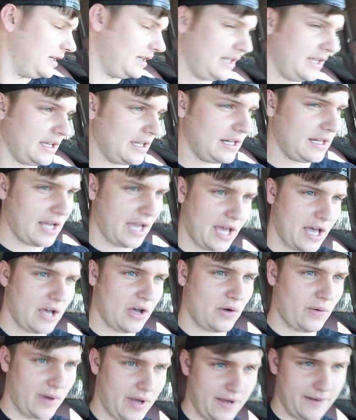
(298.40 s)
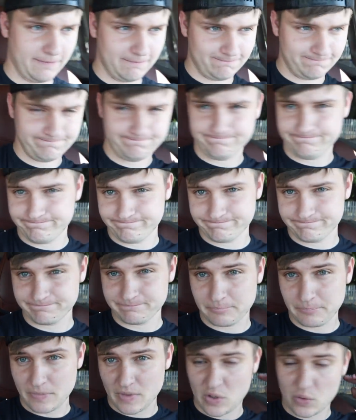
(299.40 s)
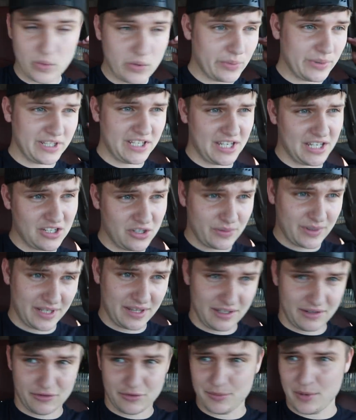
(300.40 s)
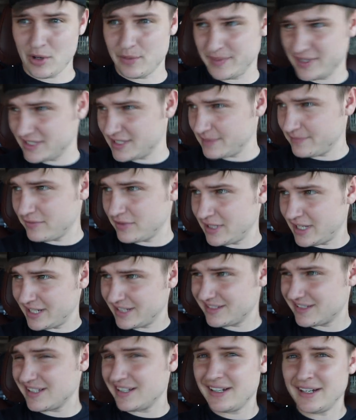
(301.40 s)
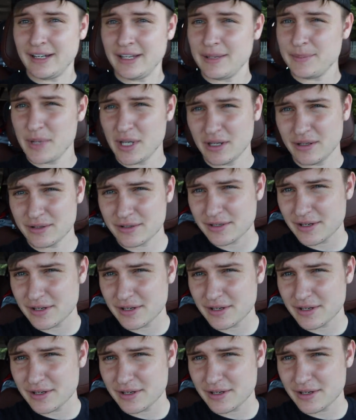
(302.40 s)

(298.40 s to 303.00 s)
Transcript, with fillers: and how um, we really can't do anything from home except for like send an email or